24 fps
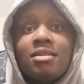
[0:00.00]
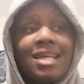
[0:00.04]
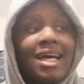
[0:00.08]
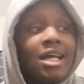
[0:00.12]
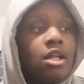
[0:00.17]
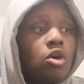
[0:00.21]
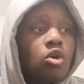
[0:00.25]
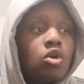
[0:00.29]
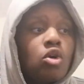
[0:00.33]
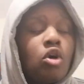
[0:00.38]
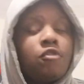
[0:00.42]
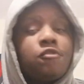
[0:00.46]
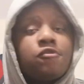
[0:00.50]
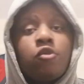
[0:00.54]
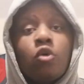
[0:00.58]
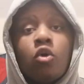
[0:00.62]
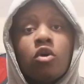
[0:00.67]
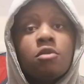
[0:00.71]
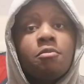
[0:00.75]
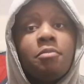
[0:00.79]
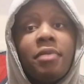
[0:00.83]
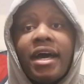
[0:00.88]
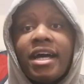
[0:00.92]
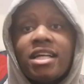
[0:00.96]
Dalot got
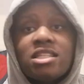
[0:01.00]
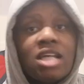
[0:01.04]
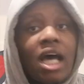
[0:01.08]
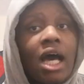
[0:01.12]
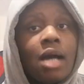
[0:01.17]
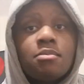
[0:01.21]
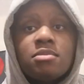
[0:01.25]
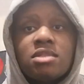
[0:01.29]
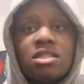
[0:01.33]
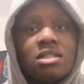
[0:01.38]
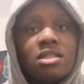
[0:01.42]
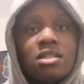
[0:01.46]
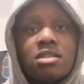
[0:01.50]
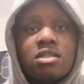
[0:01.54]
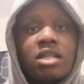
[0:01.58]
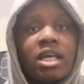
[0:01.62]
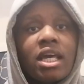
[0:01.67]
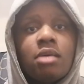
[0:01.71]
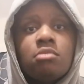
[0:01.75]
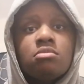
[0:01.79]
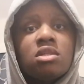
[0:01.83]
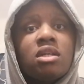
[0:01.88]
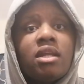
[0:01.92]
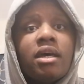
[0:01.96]
forward bare times in this
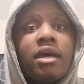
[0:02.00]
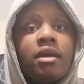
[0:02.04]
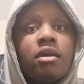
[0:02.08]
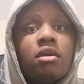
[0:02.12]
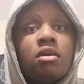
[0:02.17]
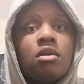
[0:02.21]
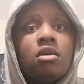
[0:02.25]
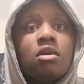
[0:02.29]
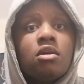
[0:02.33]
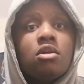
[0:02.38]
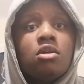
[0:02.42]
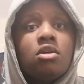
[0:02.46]
game today.